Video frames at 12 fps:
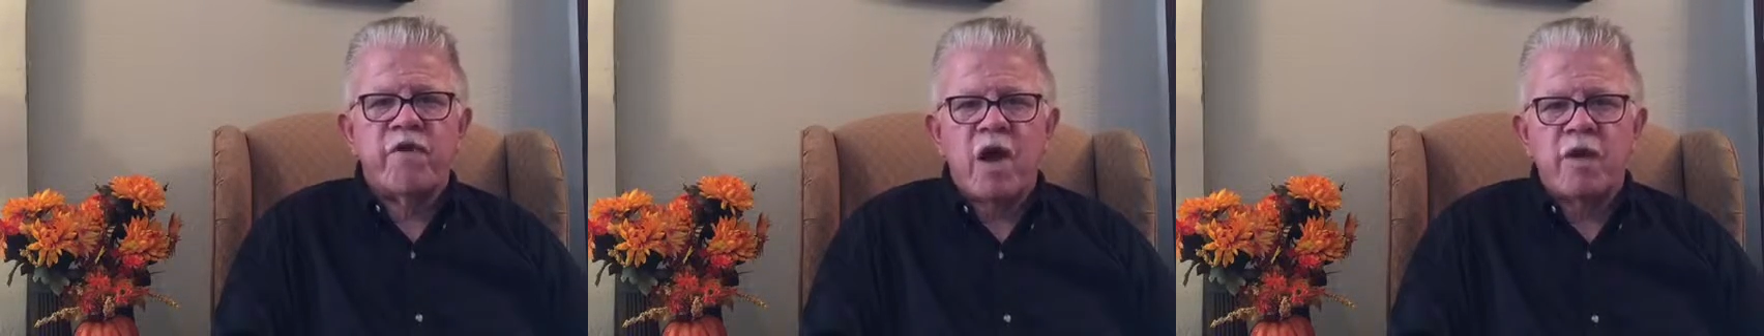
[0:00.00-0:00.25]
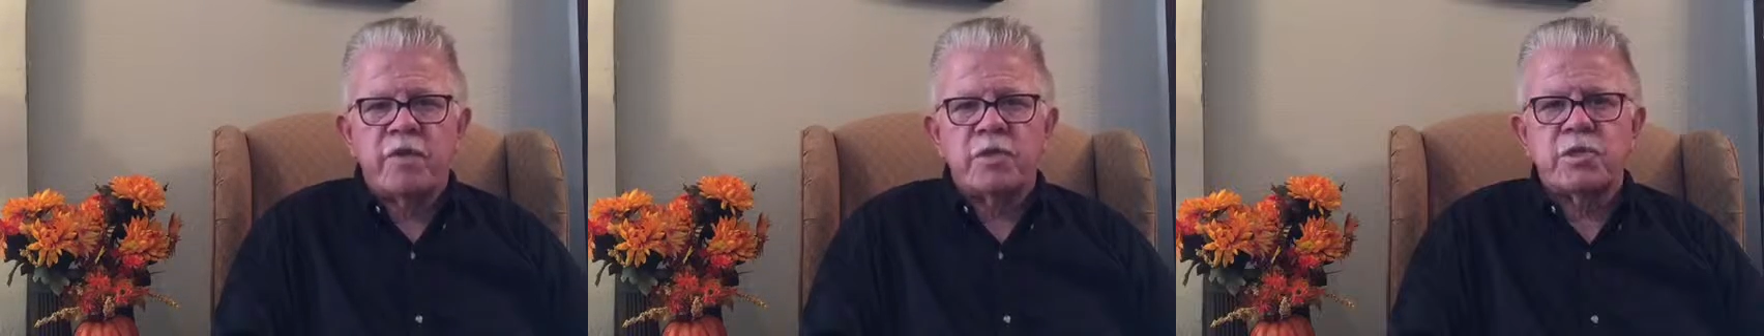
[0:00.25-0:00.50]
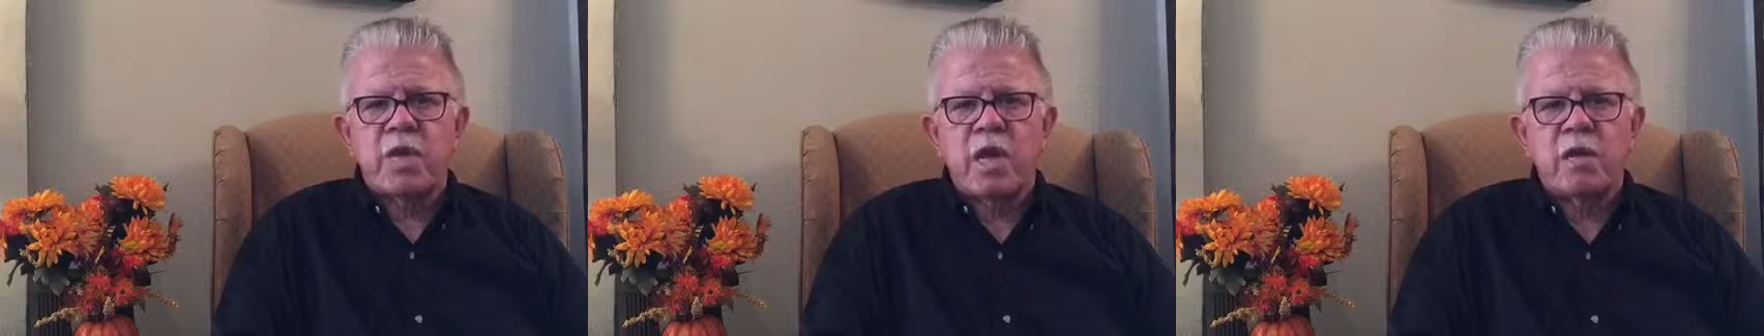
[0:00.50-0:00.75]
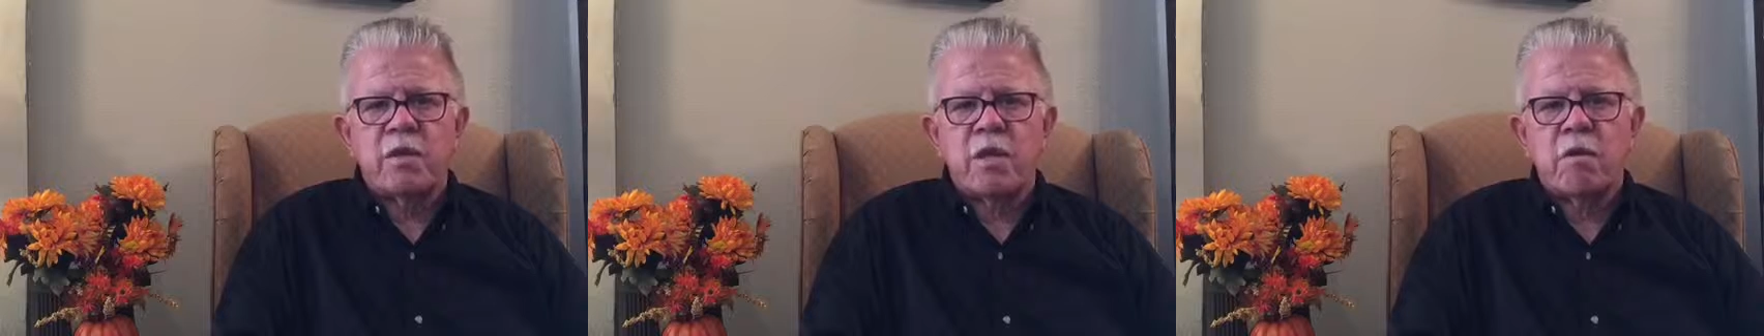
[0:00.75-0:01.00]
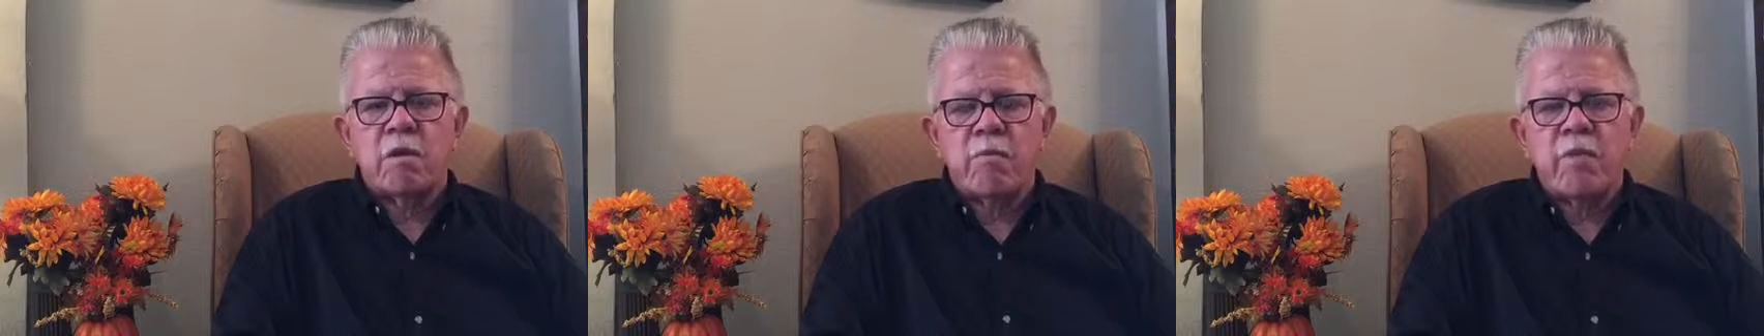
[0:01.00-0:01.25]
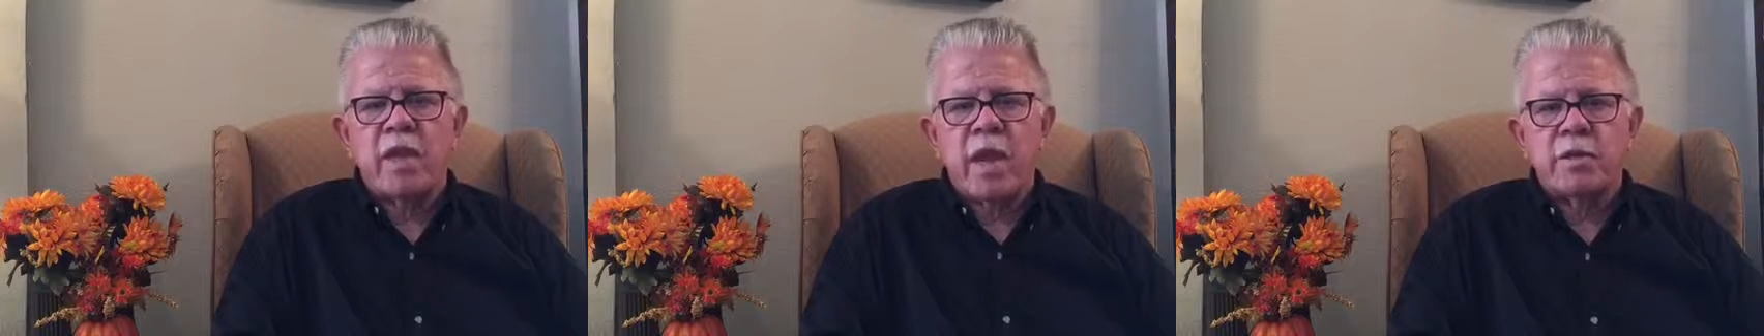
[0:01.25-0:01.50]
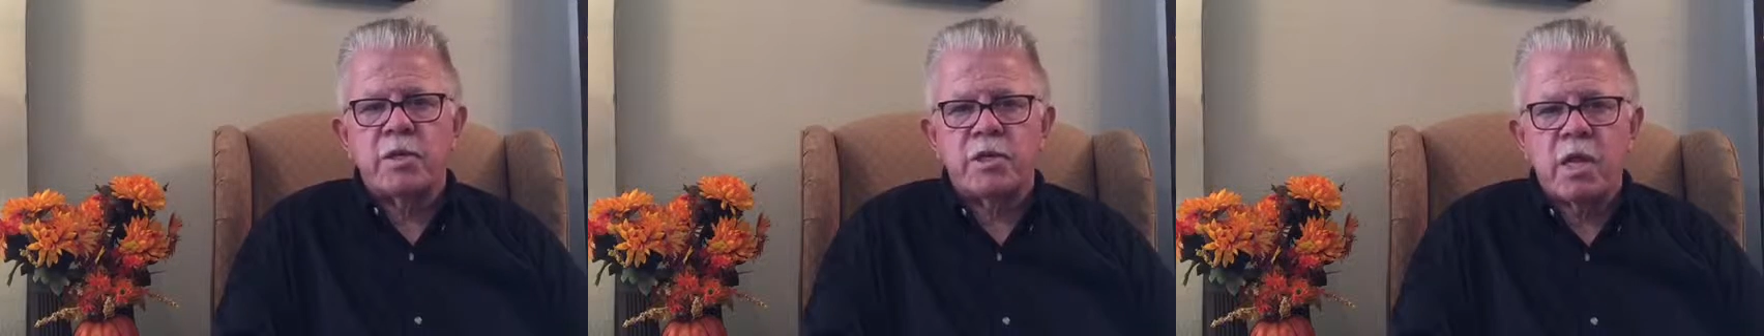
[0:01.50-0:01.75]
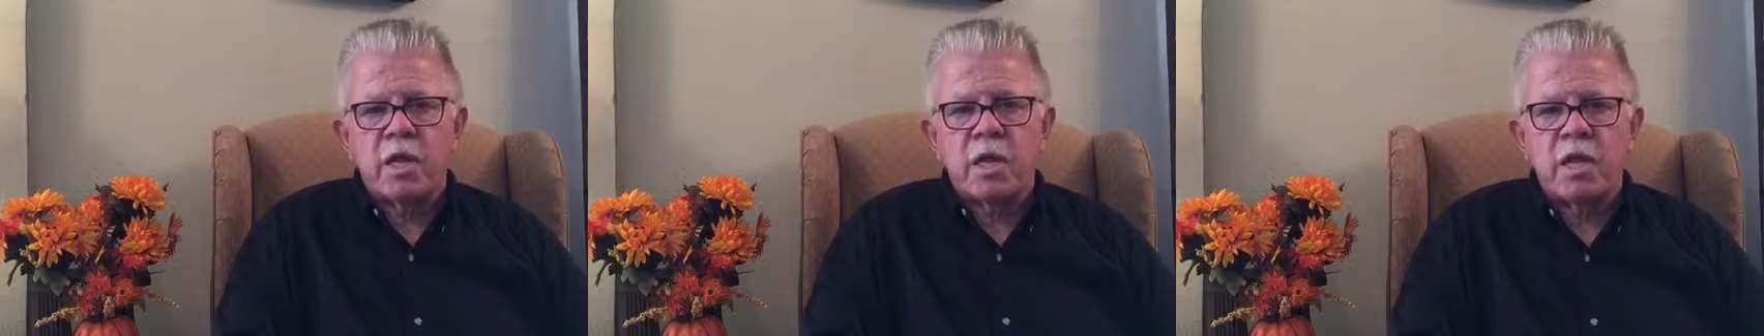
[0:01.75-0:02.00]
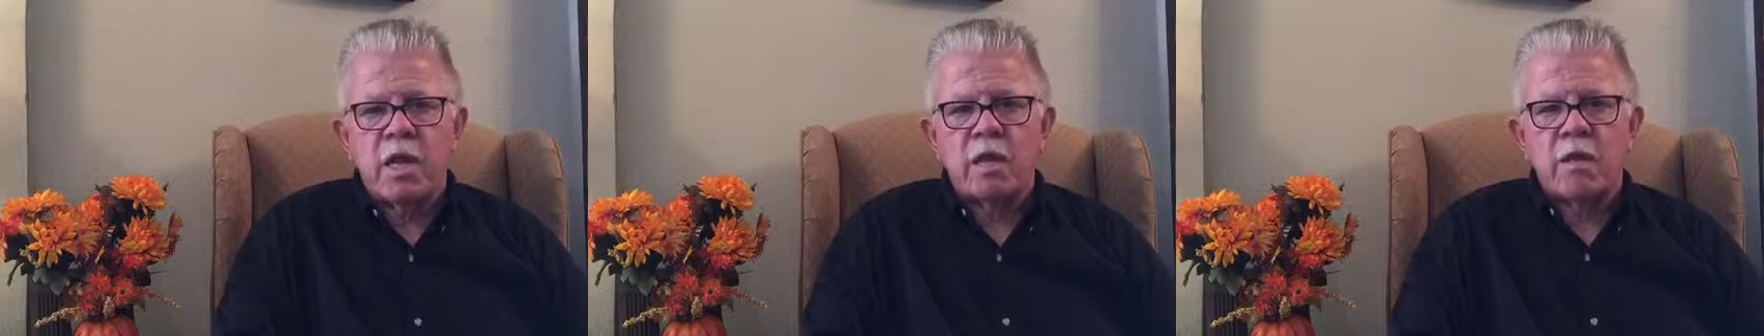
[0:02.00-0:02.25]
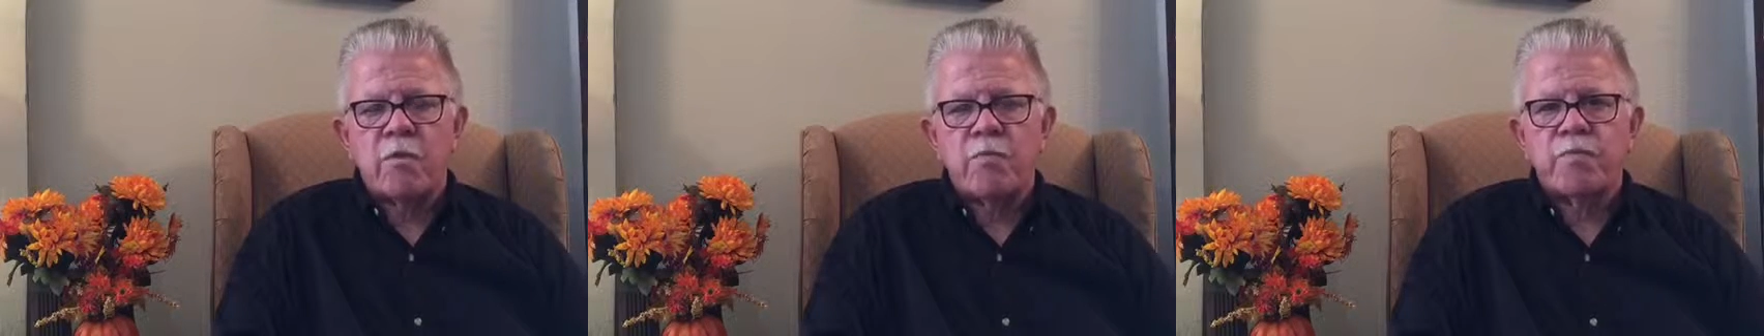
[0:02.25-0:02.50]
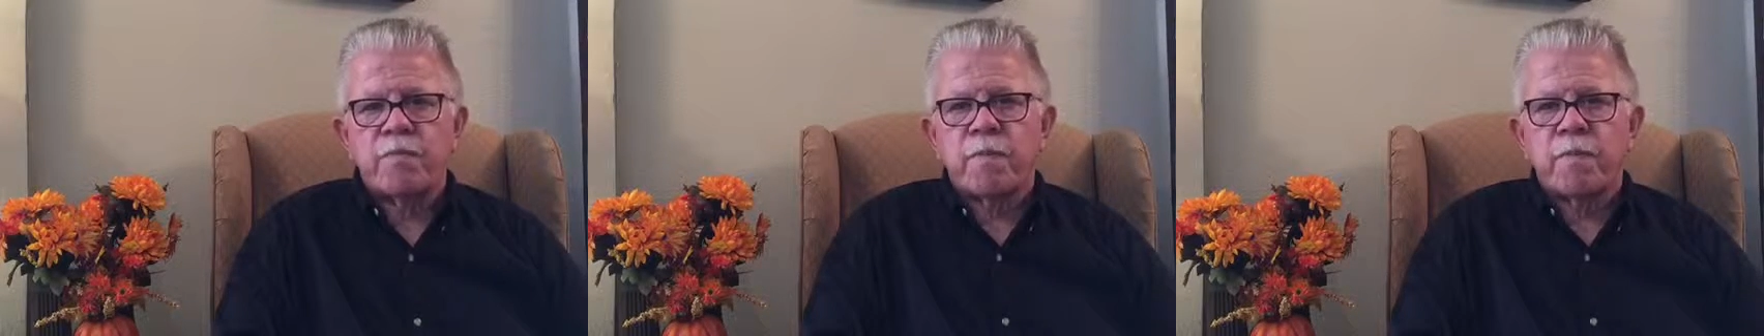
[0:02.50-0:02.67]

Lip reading: Father standing there, and he began to shake again.